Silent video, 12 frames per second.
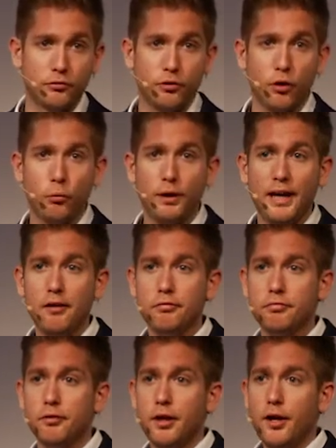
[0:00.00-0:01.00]
So we
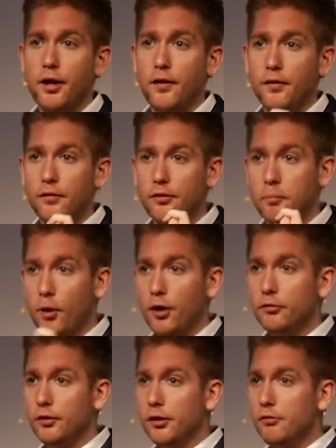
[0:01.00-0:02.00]
have the
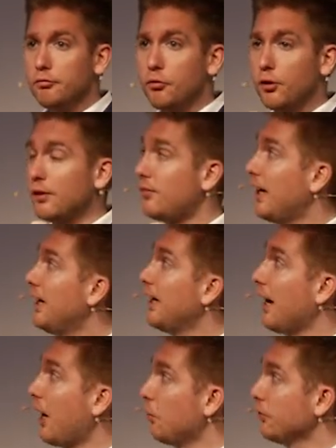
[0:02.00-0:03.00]
partner for the daily
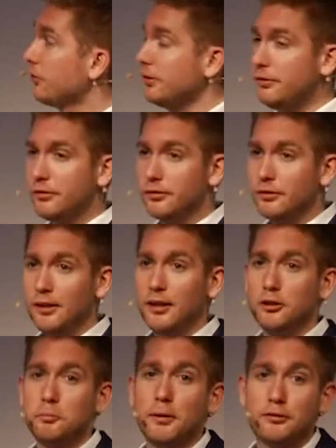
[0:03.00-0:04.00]
allowances,
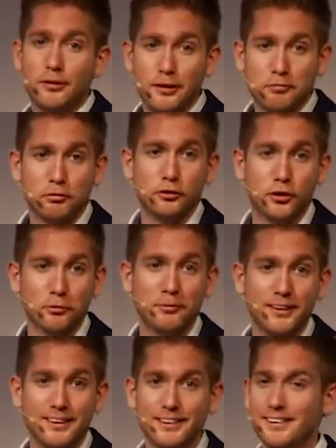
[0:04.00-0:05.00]
especially for
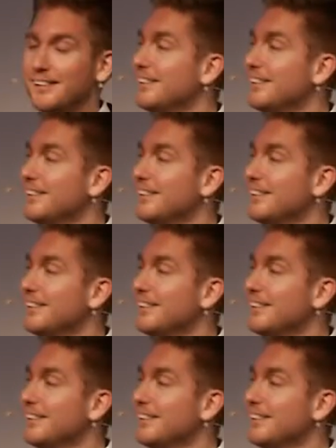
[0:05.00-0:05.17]
Germany.